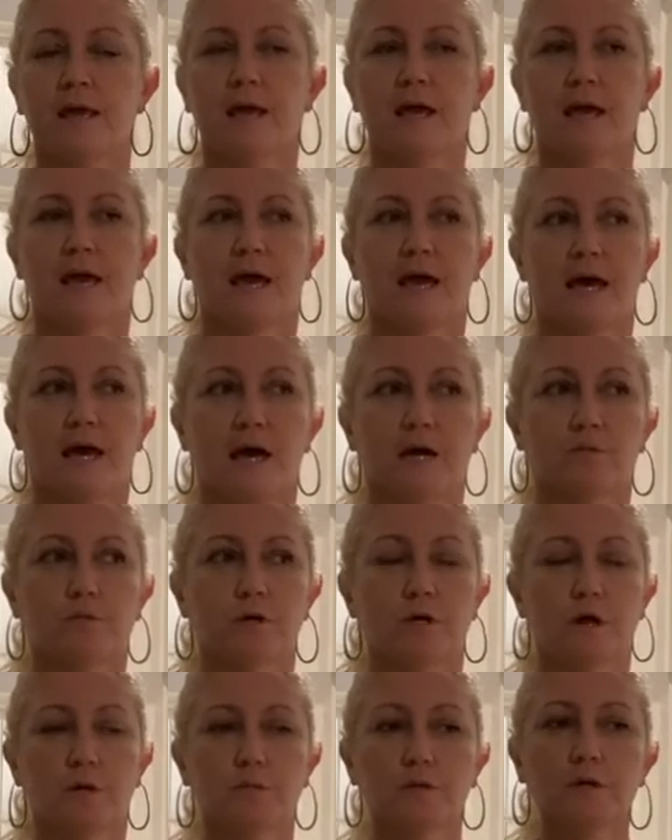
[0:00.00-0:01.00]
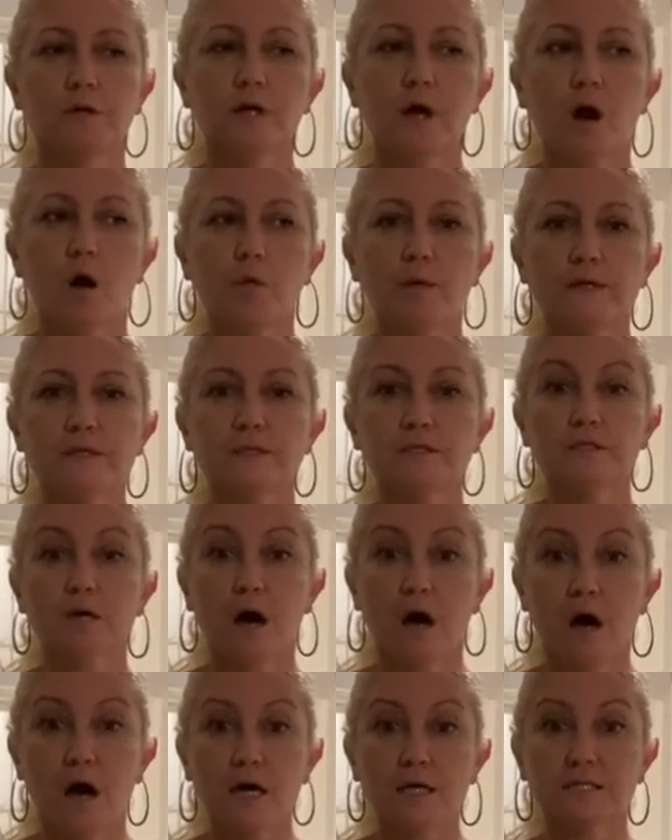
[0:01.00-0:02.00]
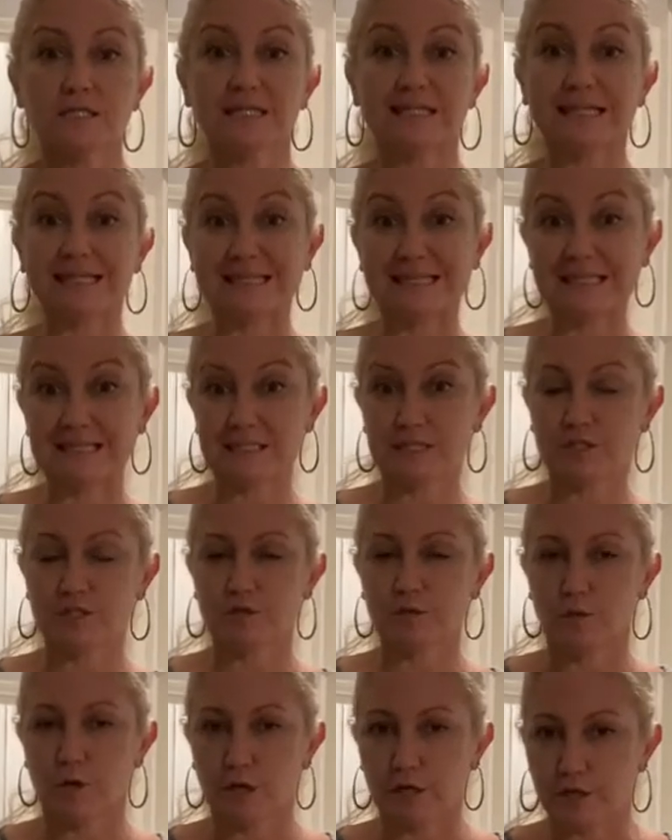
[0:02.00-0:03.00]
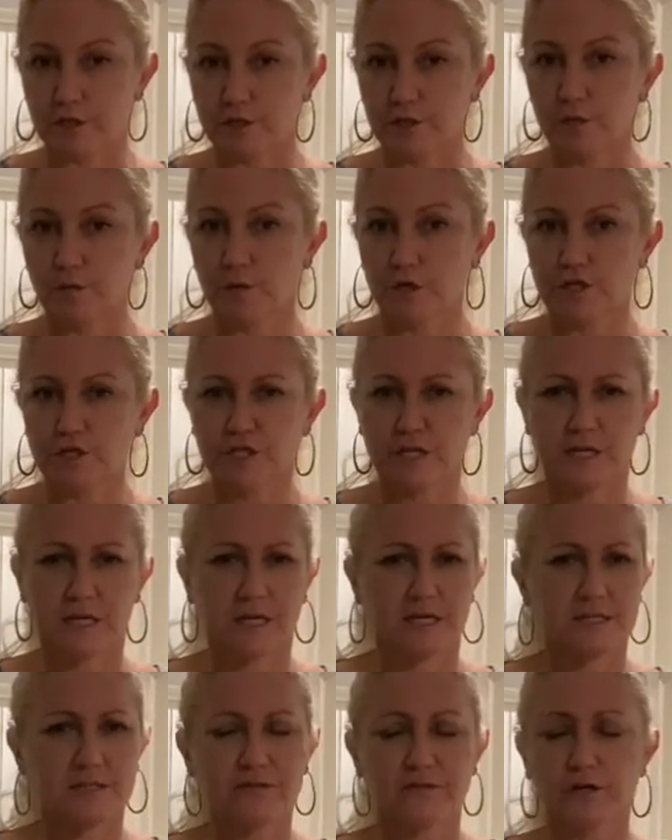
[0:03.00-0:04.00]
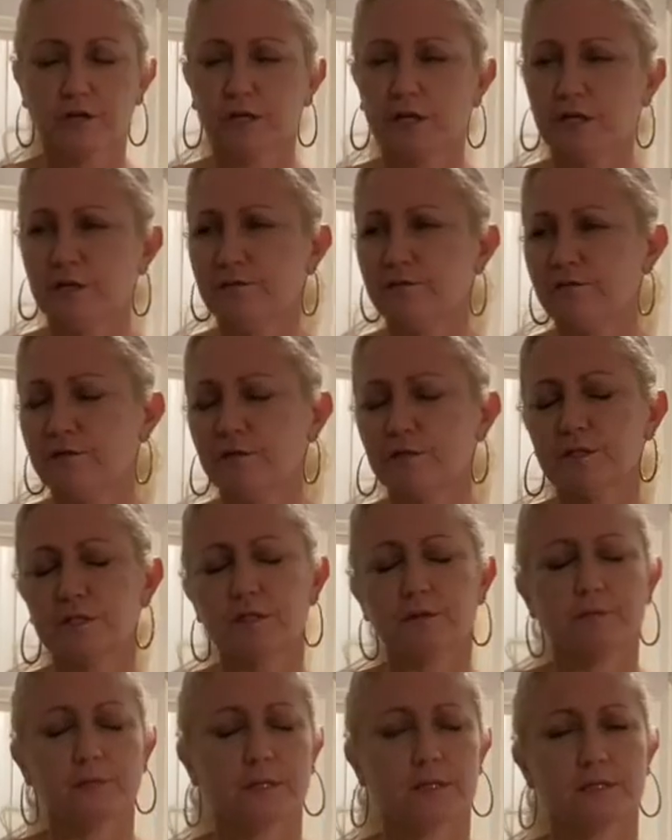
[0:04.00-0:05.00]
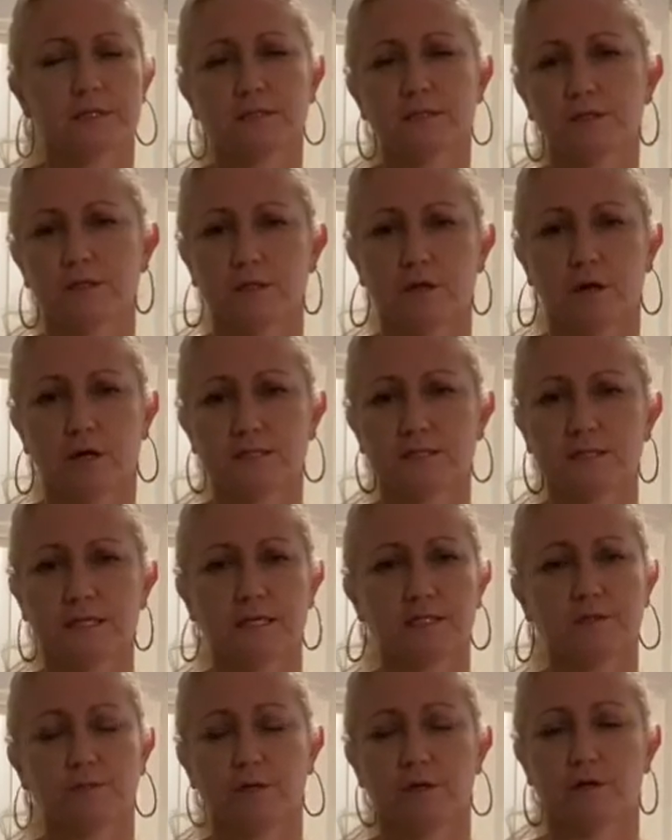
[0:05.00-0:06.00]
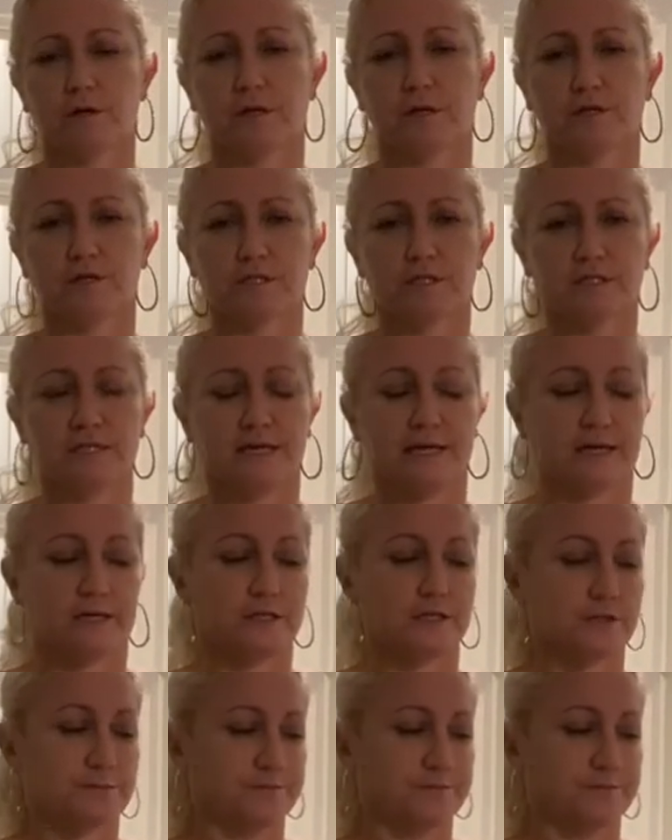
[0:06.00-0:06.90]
And we're not really always taught to listen to our intuition. And it's very confusing because, you know, as kids, we don't understand.